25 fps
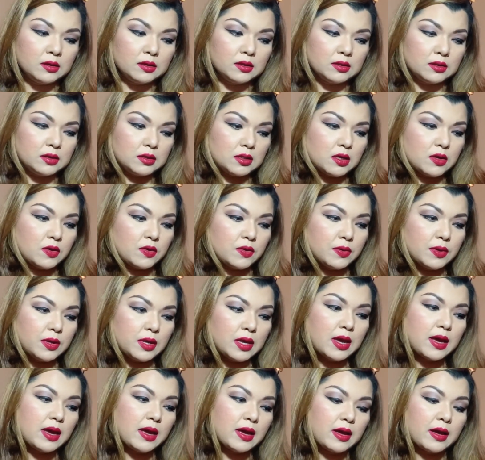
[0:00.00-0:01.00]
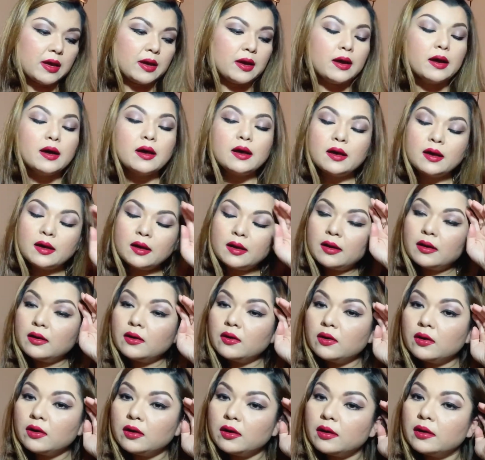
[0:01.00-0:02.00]
So yeah,
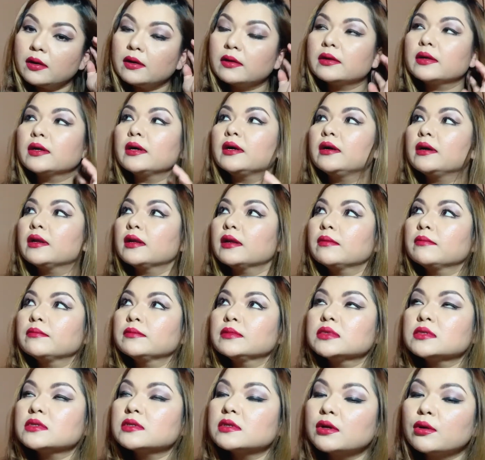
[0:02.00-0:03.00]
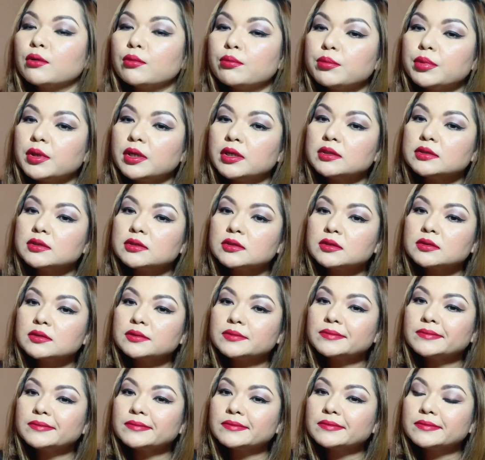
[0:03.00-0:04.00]
oh god, I'm so pissed.
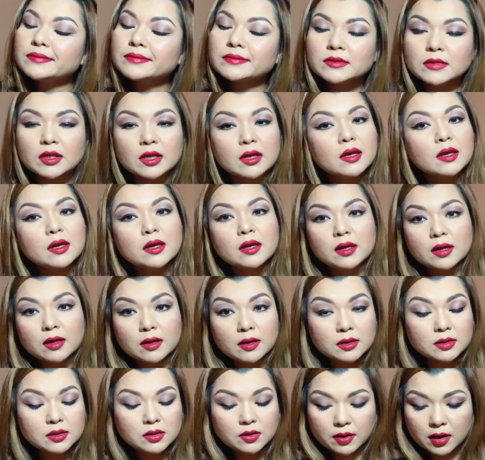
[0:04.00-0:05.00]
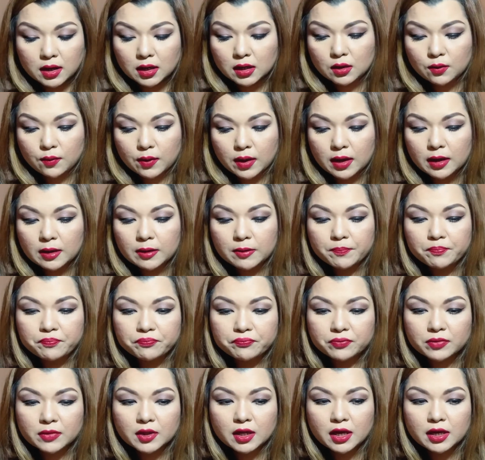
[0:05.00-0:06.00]
So anyway,
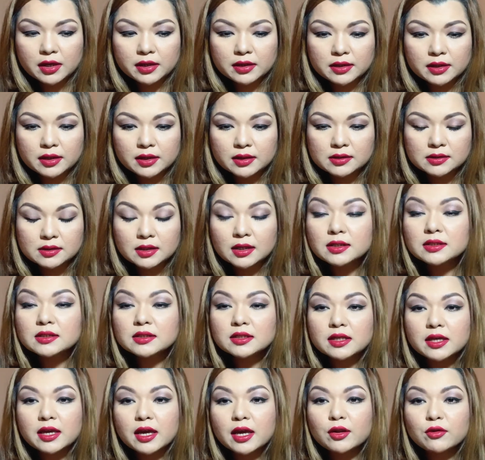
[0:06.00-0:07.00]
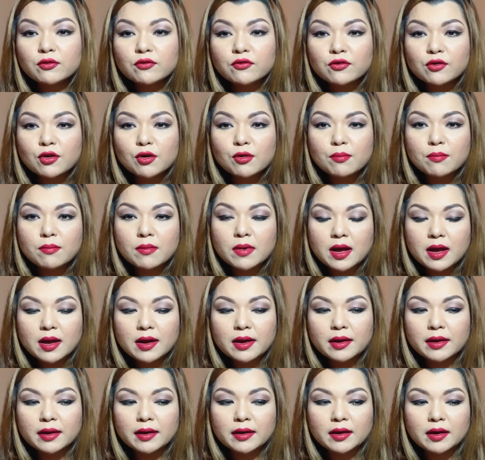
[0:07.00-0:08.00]
I guess that's the end from
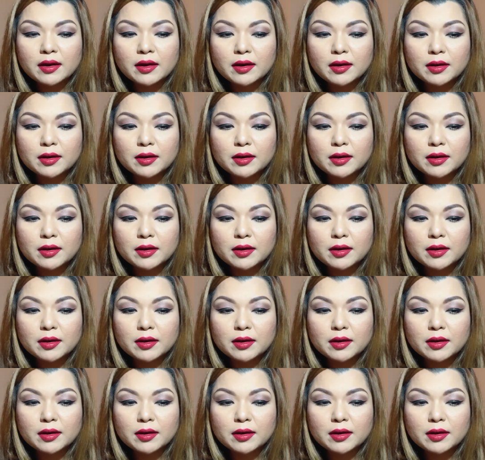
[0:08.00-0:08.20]
my